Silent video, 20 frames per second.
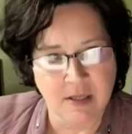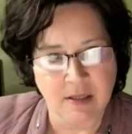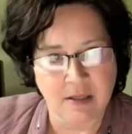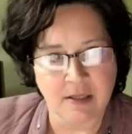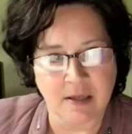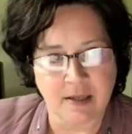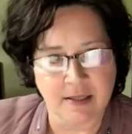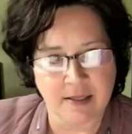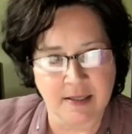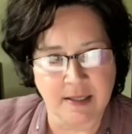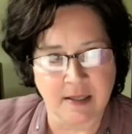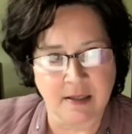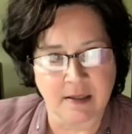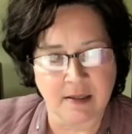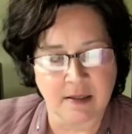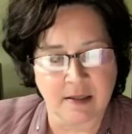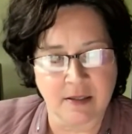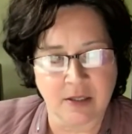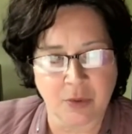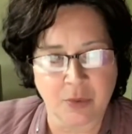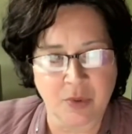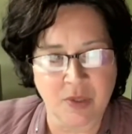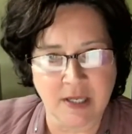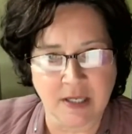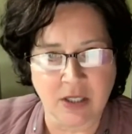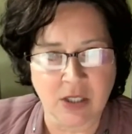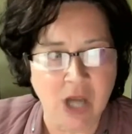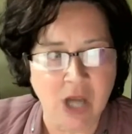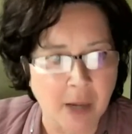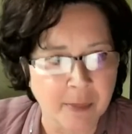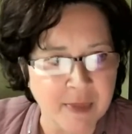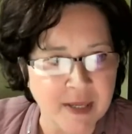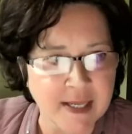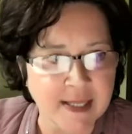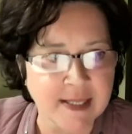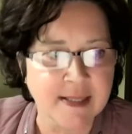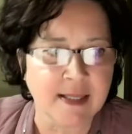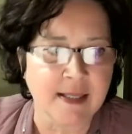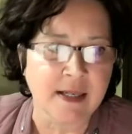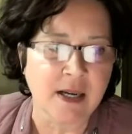He has a degree in
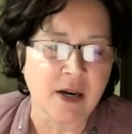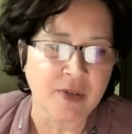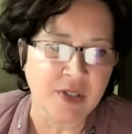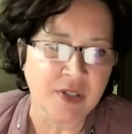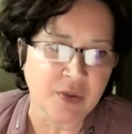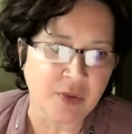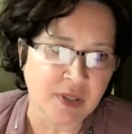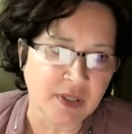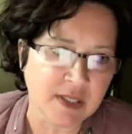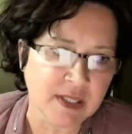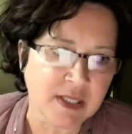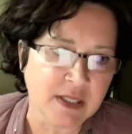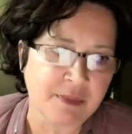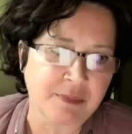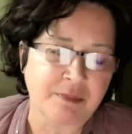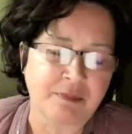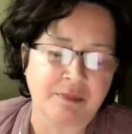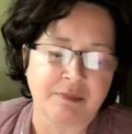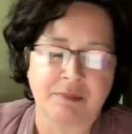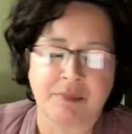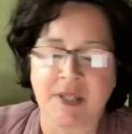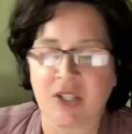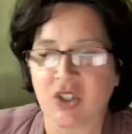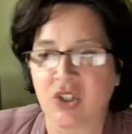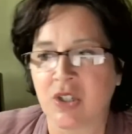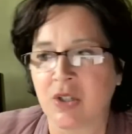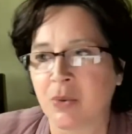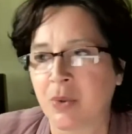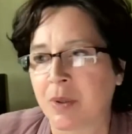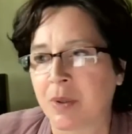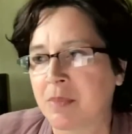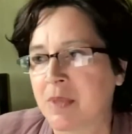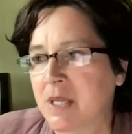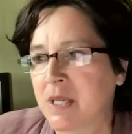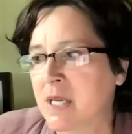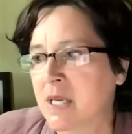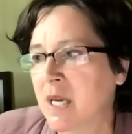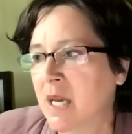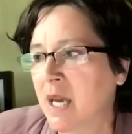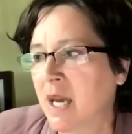economics, and now he's doing this PhD with
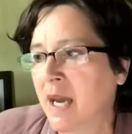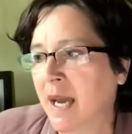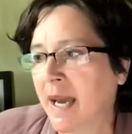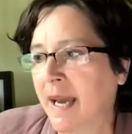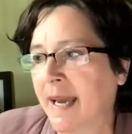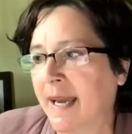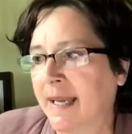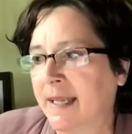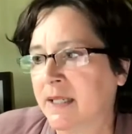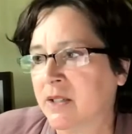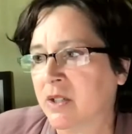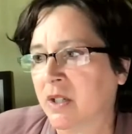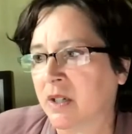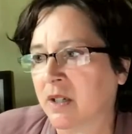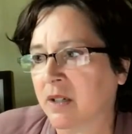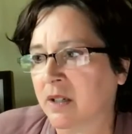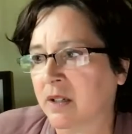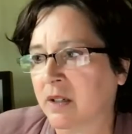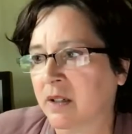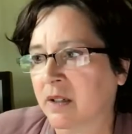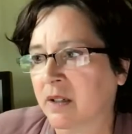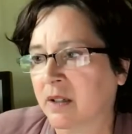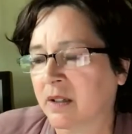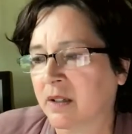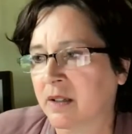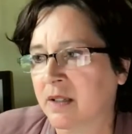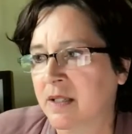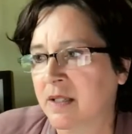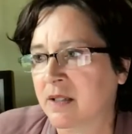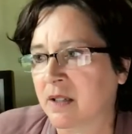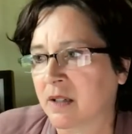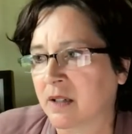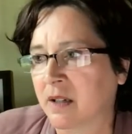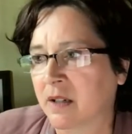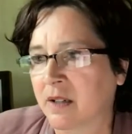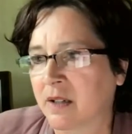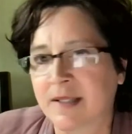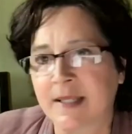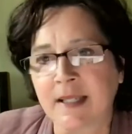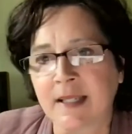me, and he's
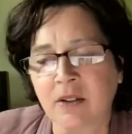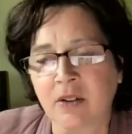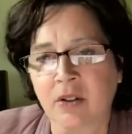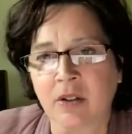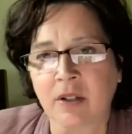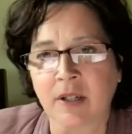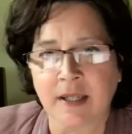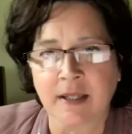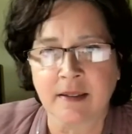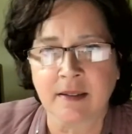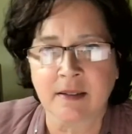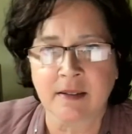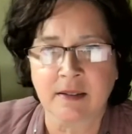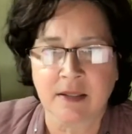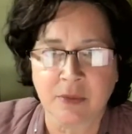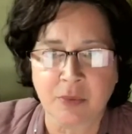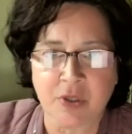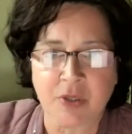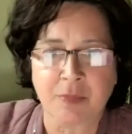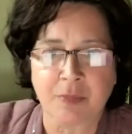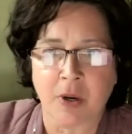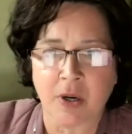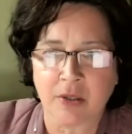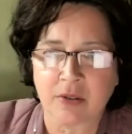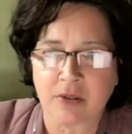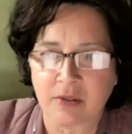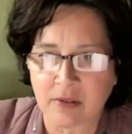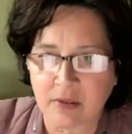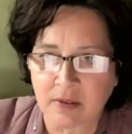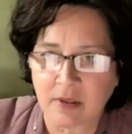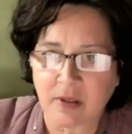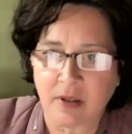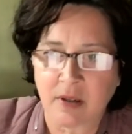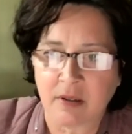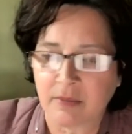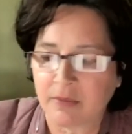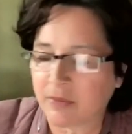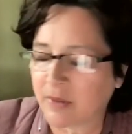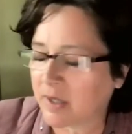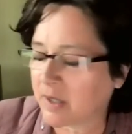a singer, and he was part
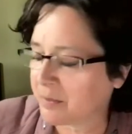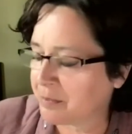of